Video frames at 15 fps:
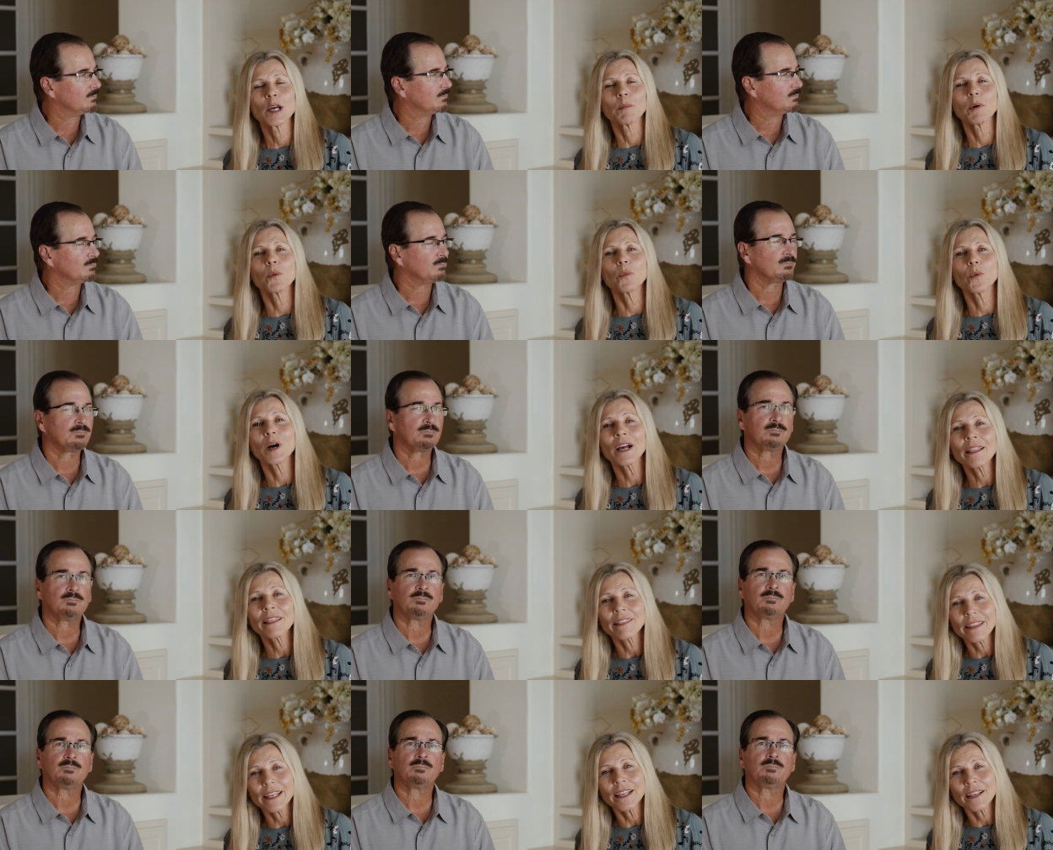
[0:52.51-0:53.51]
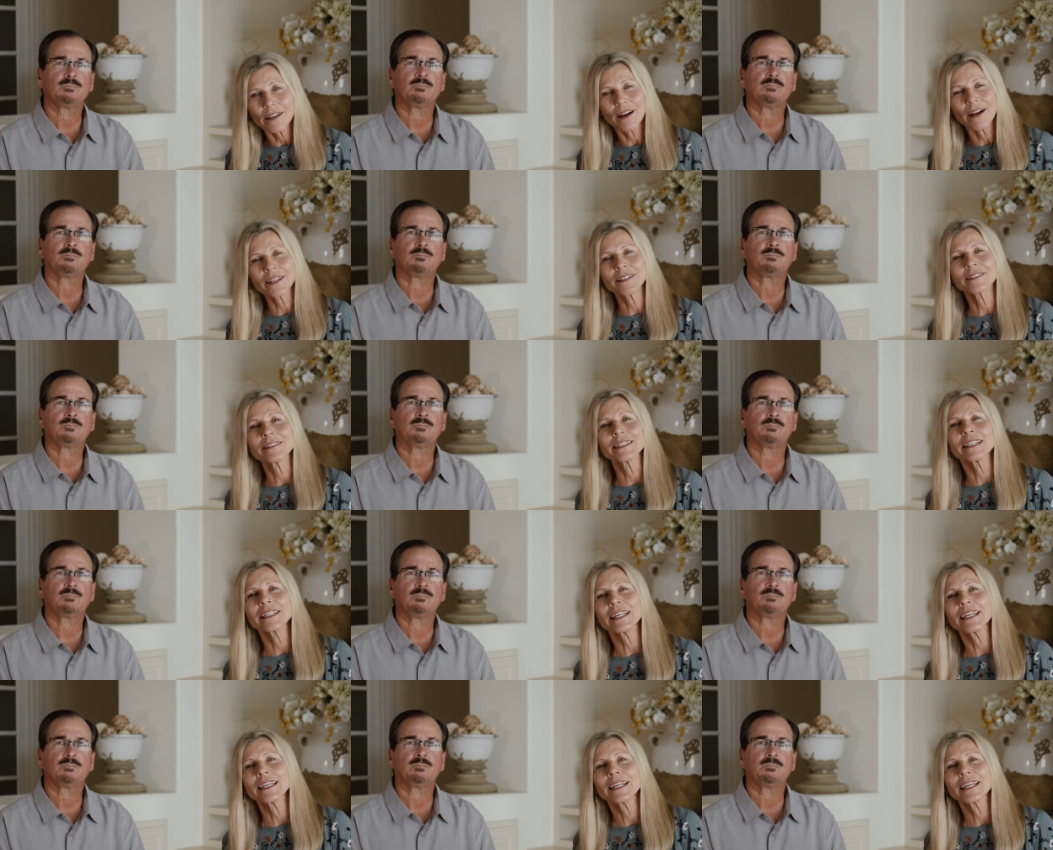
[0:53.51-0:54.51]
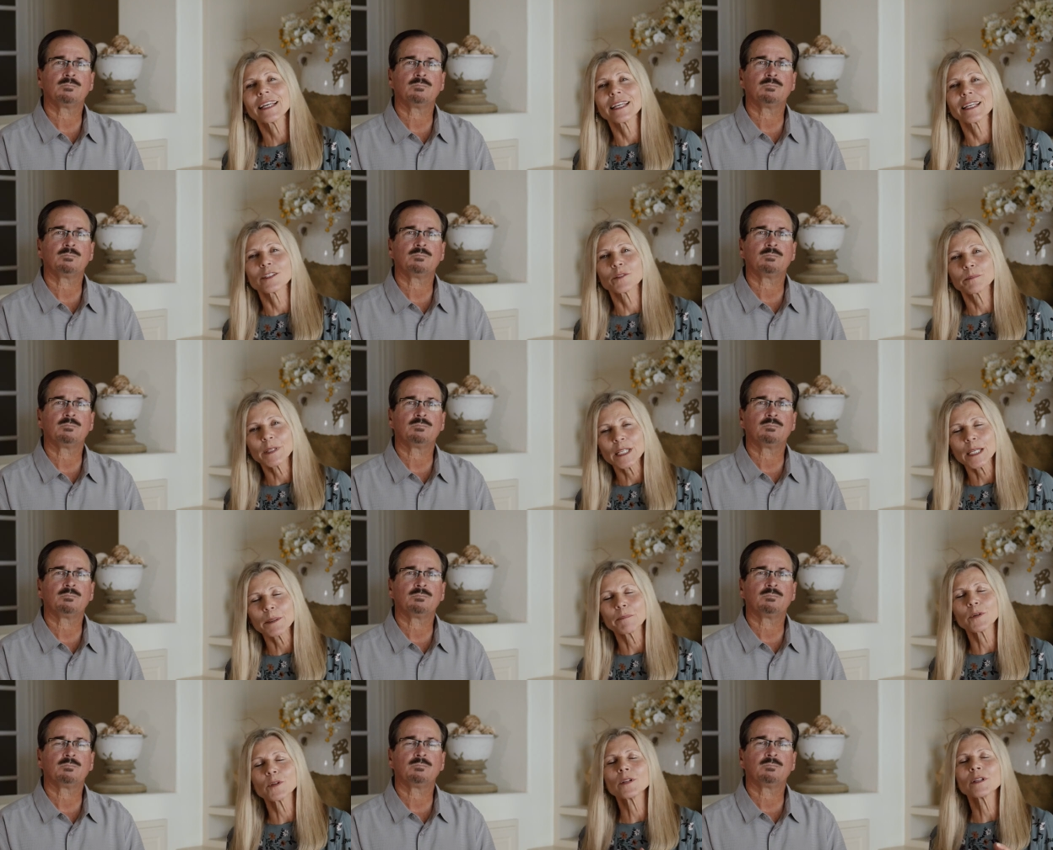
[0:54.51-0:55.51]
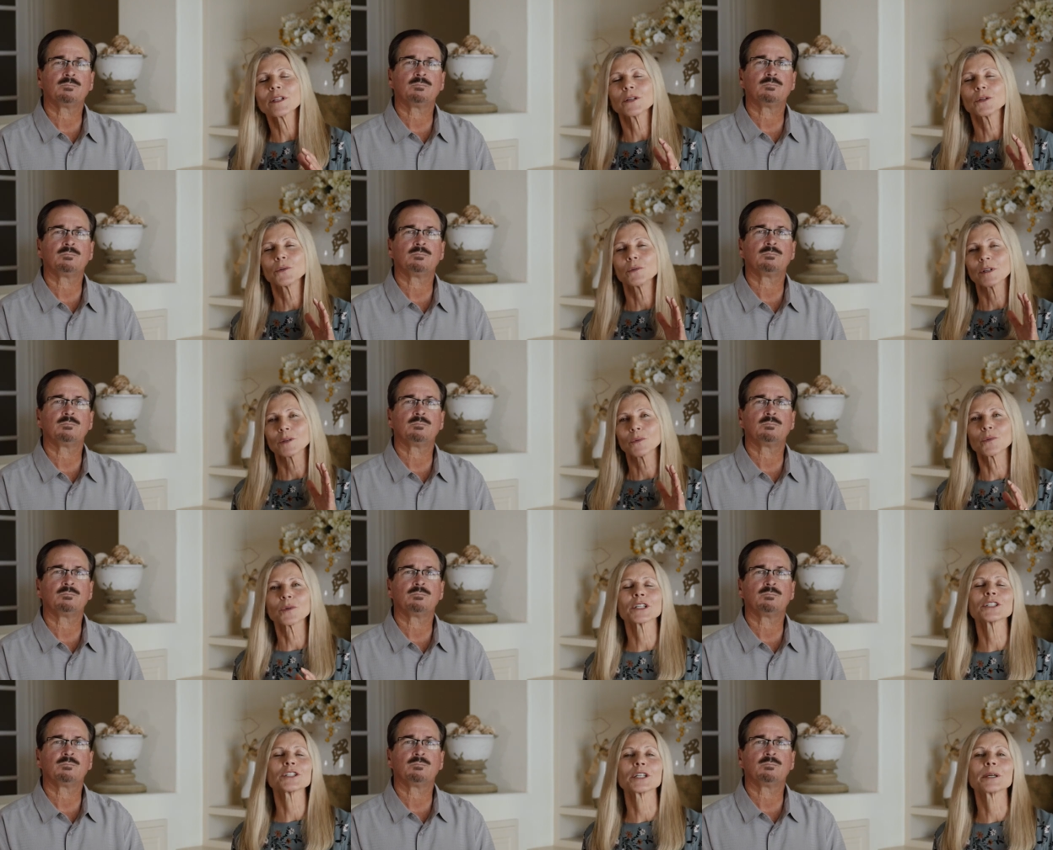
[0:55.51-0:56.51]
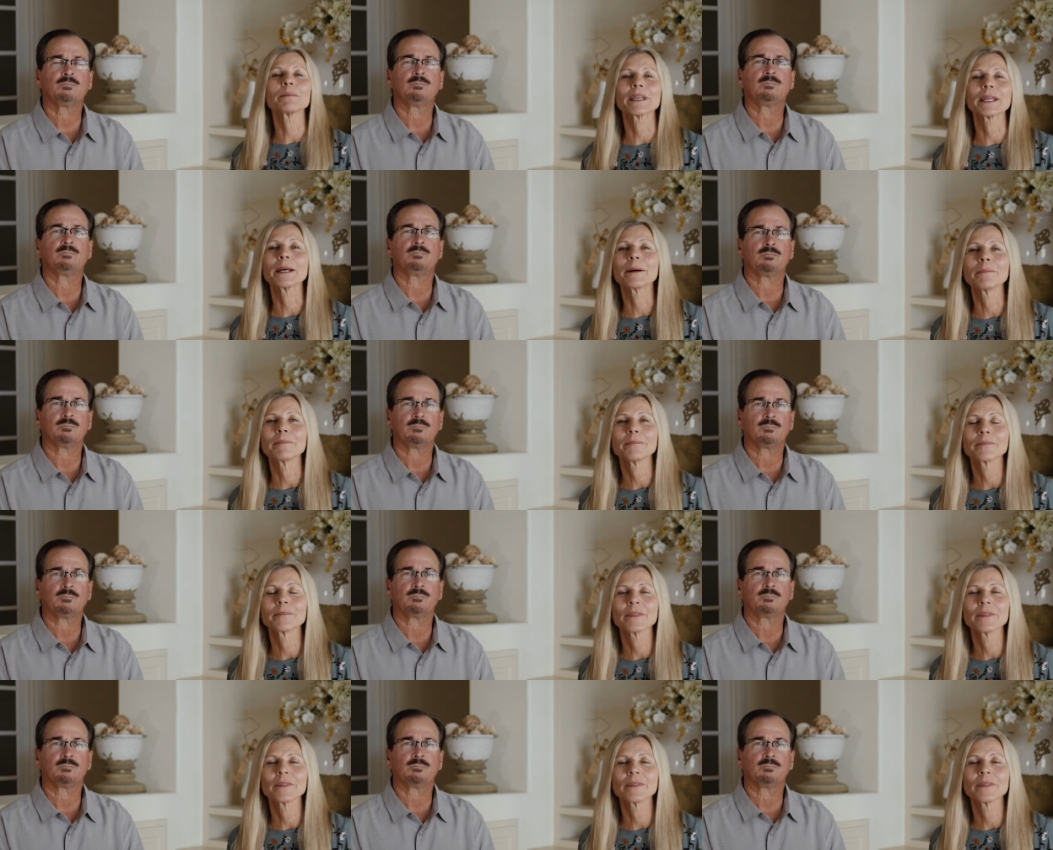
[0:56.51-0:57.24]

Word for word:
Speaker 1: But one thing God is seeking is people who will worship him.